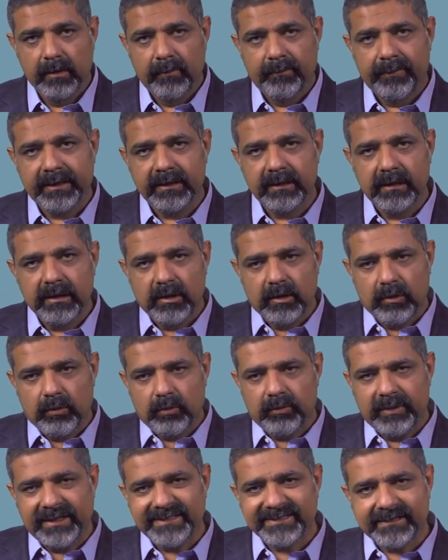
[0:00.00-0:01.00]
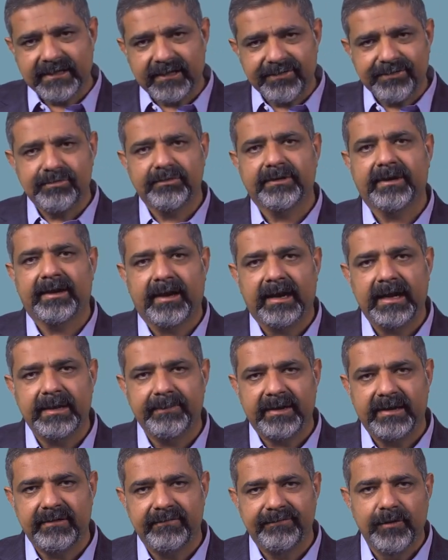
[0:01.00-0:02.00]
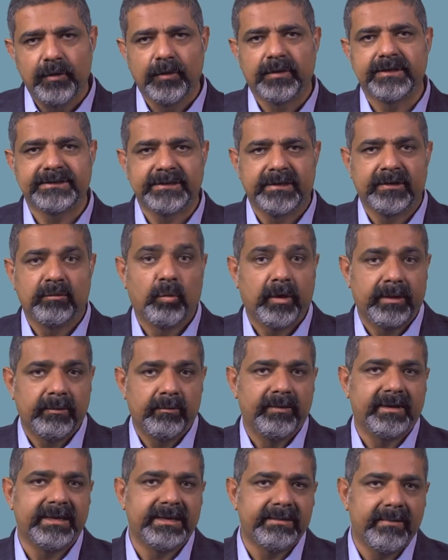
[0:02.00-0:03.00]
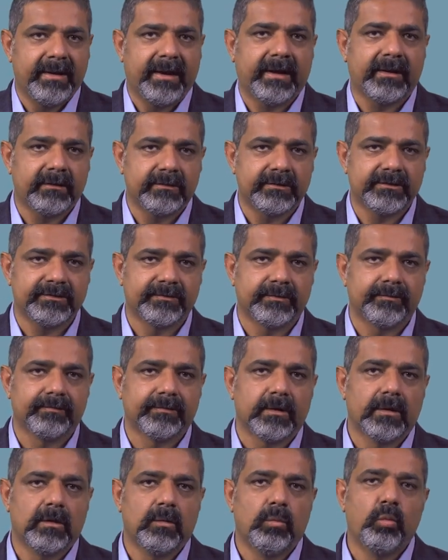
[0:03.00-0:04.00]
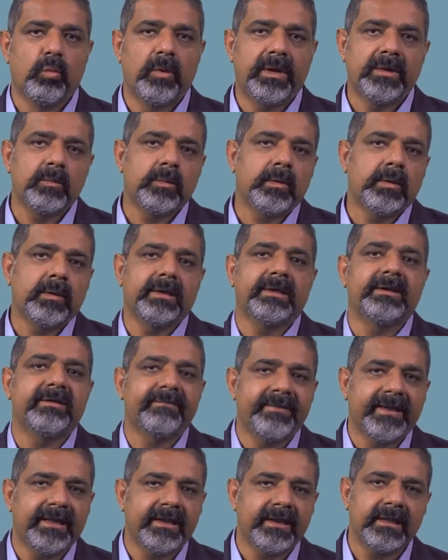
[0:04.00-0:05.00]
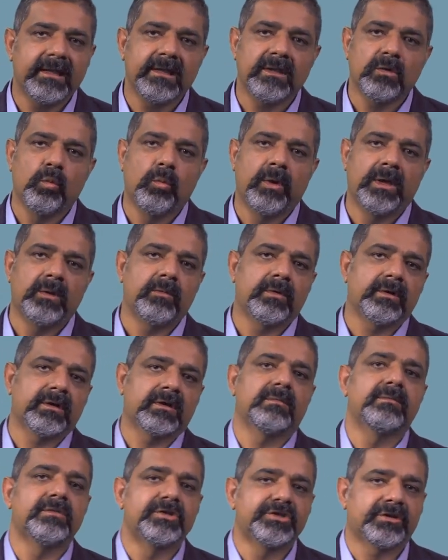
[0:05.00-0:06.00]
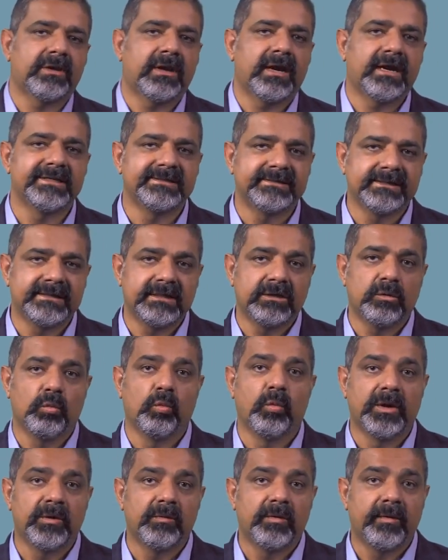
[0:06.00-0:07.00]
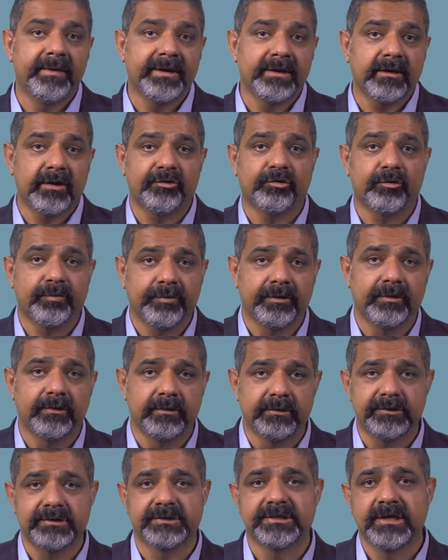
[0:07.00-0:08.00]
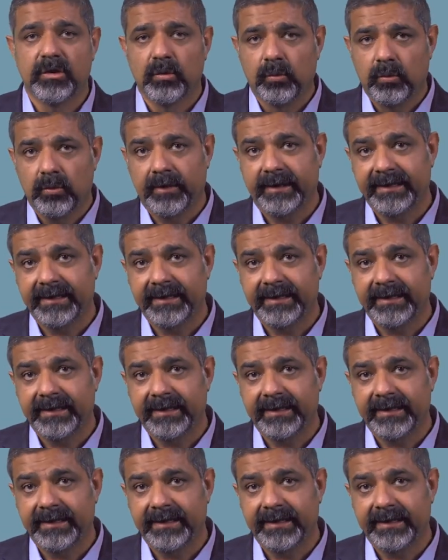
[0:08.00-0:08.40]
But let's cut through that hype and focus on what really matters. When we're innovating, when we're commercializing, when we're being entrepreneurs, we're